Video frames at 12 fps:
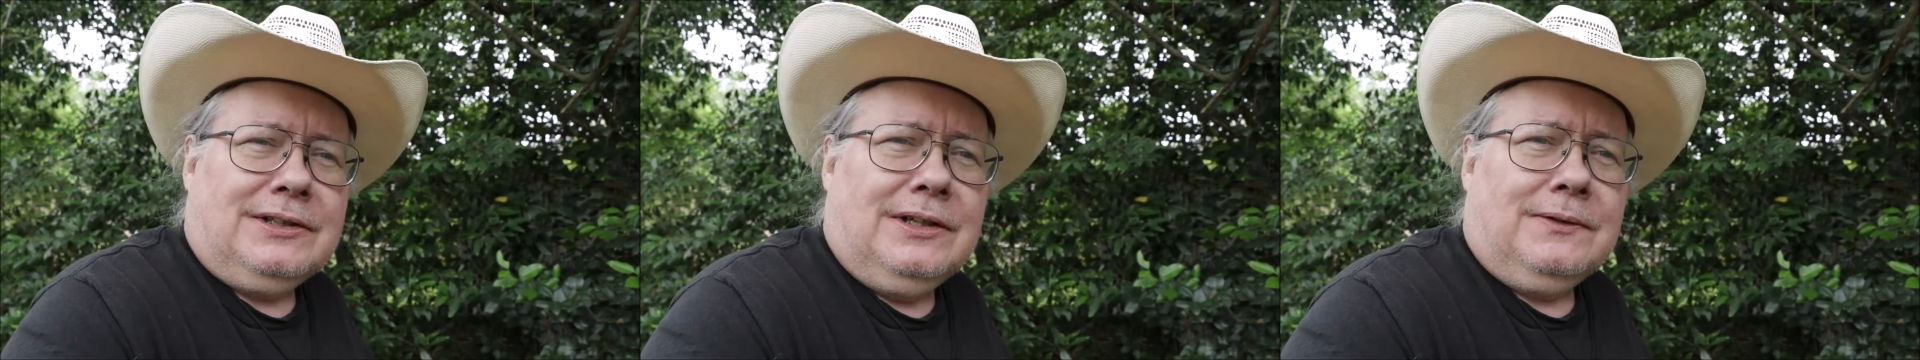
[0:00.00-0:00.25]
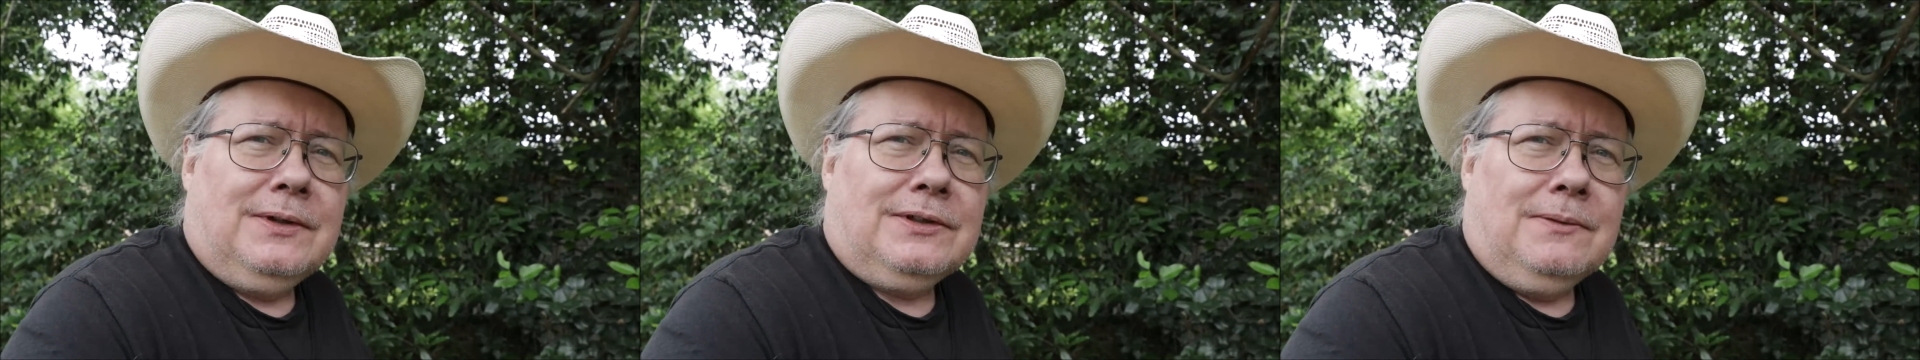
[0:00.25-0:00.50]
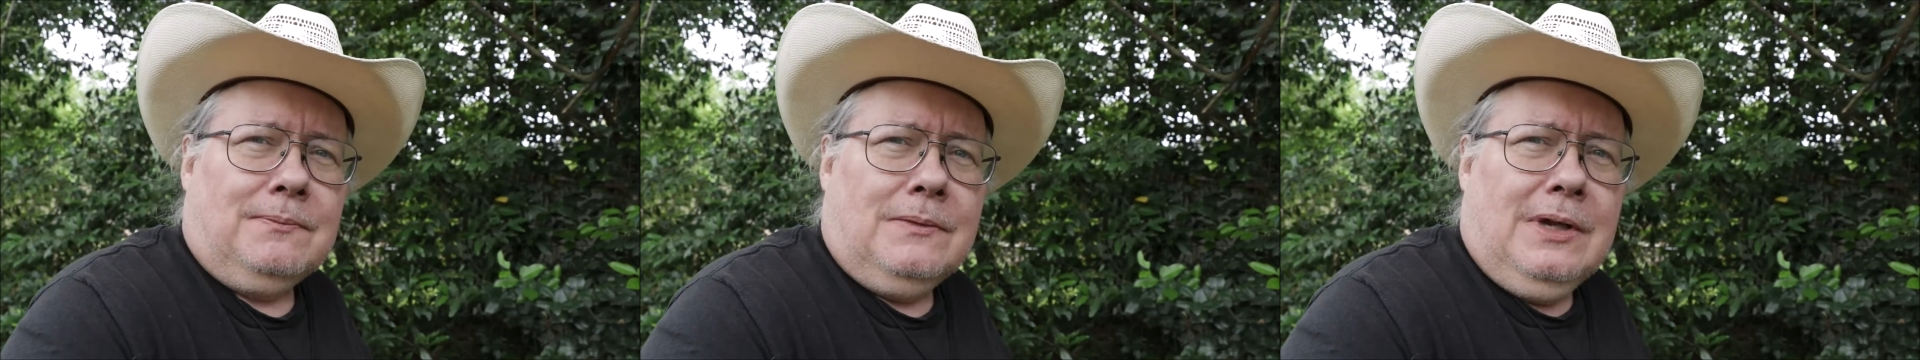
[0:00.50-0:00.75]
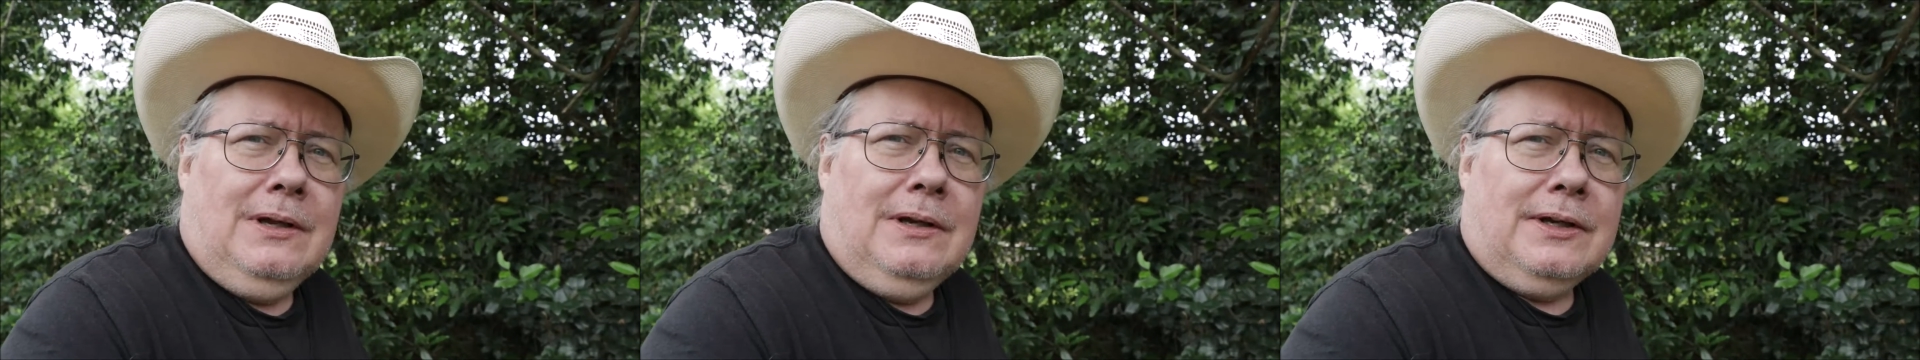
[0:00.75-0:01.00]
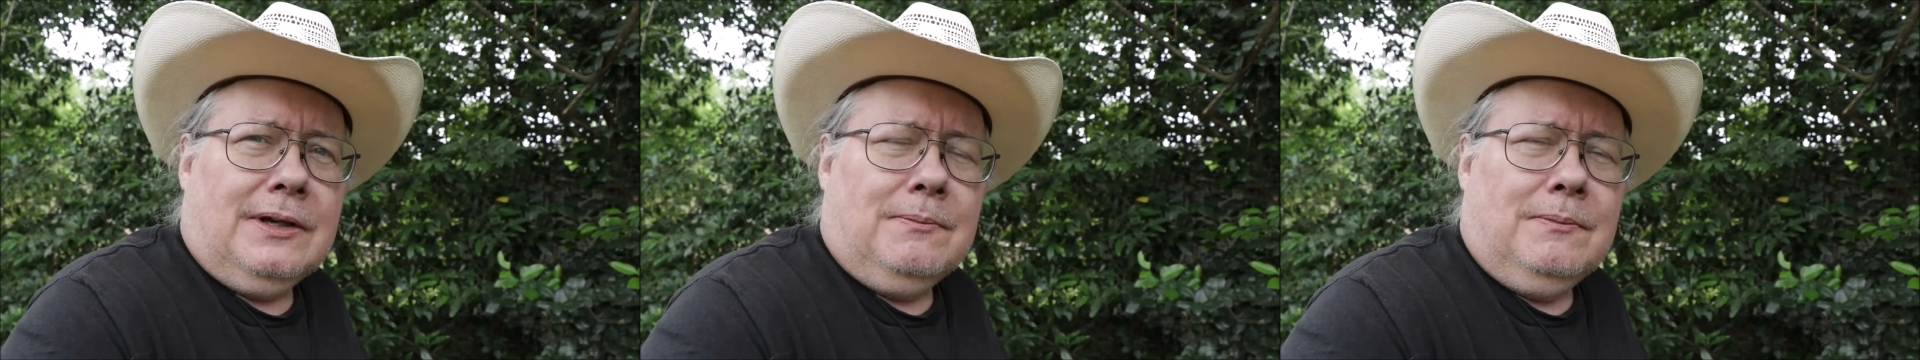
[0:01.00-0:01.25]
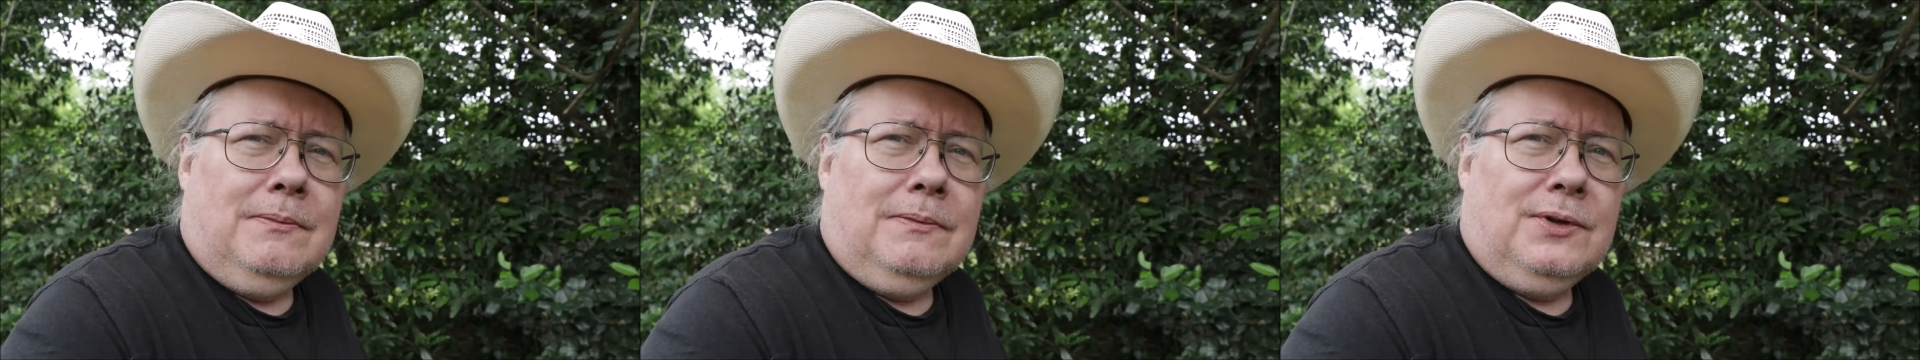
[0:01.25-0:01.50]
See if there's some, you
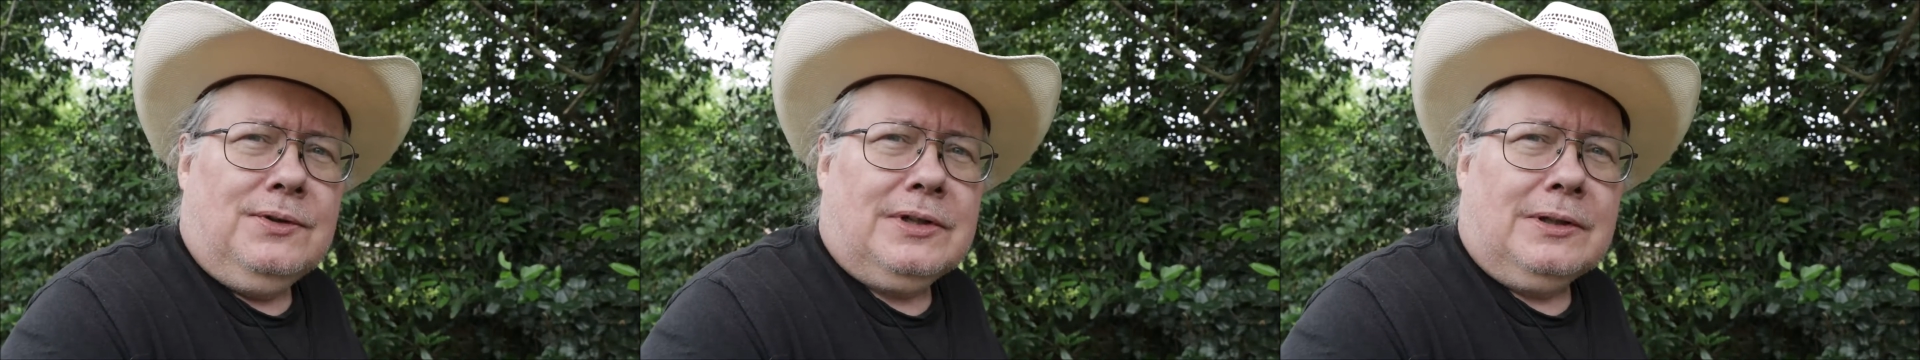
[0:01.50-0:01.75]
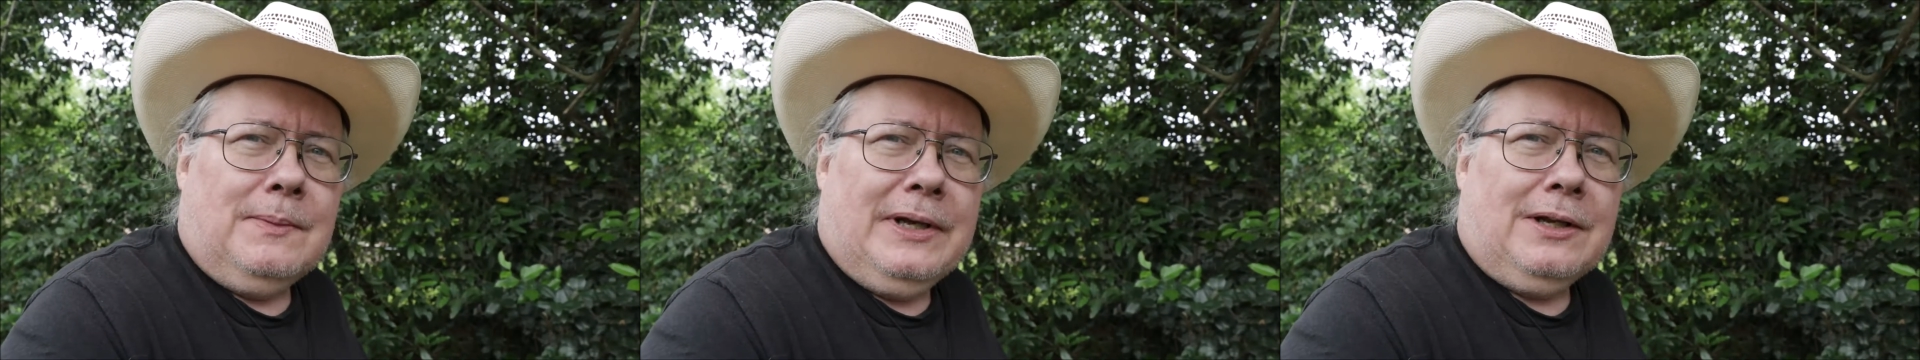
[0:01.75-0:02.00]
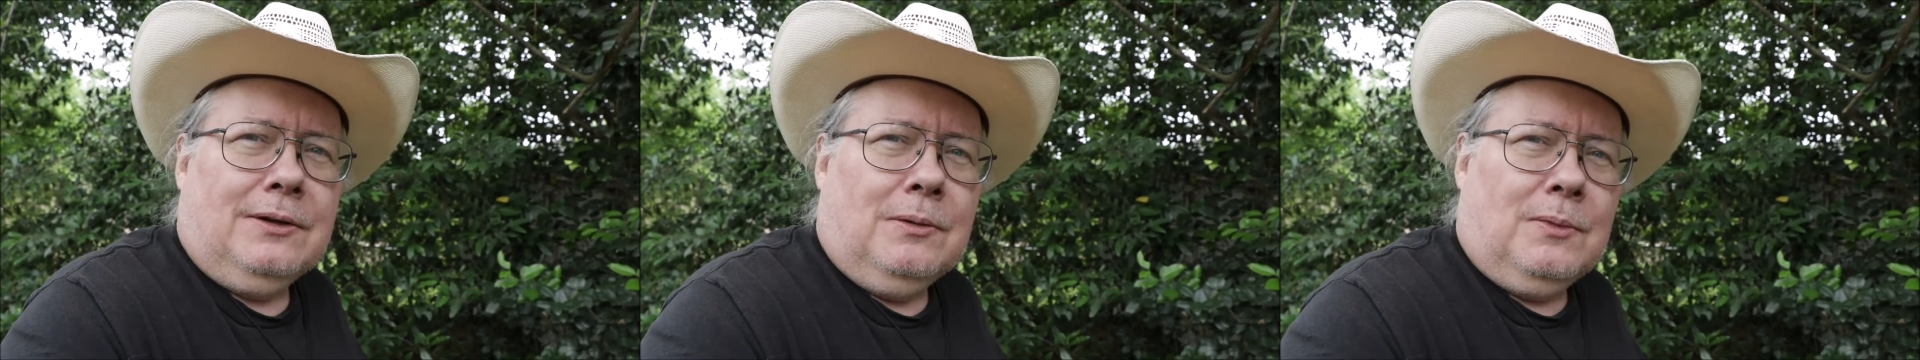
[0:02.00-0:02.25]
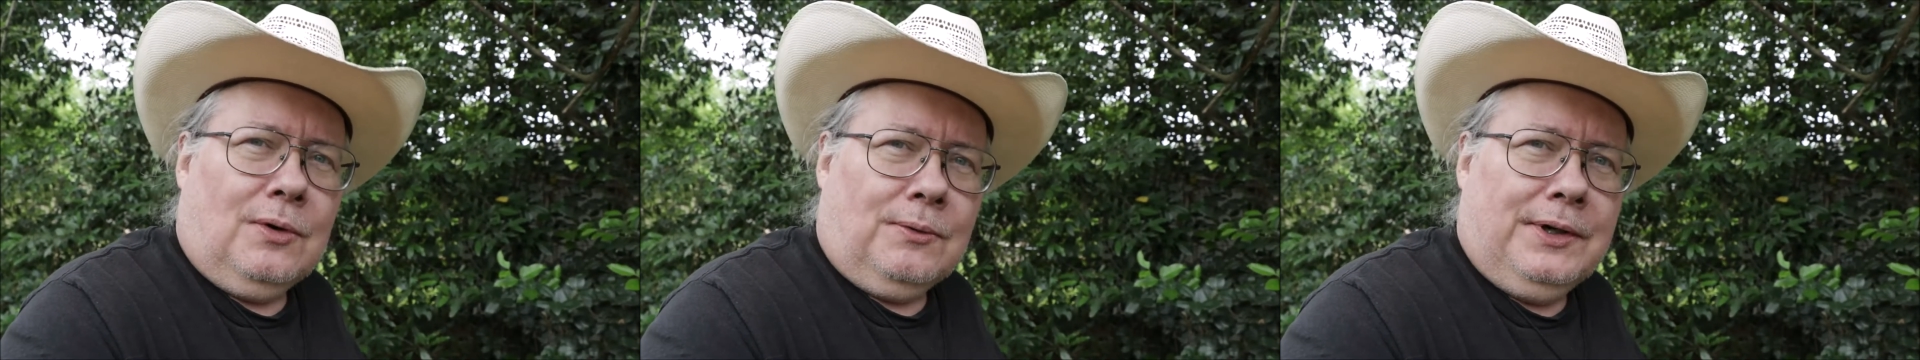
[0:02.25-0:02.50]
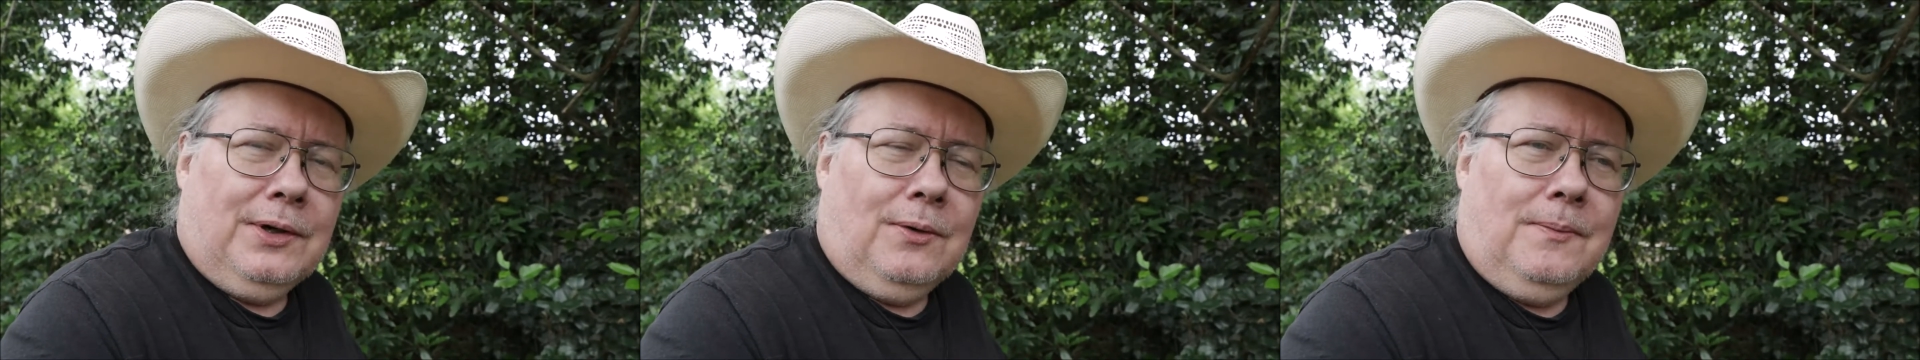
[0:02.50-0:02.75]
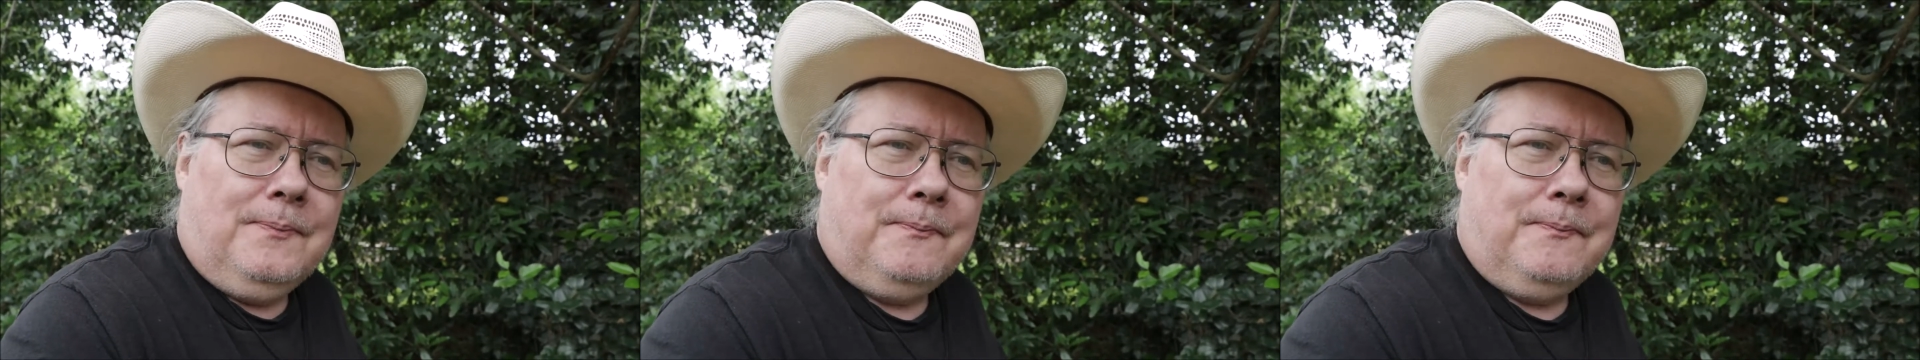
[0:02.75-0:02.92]
can do something to make it a little more real.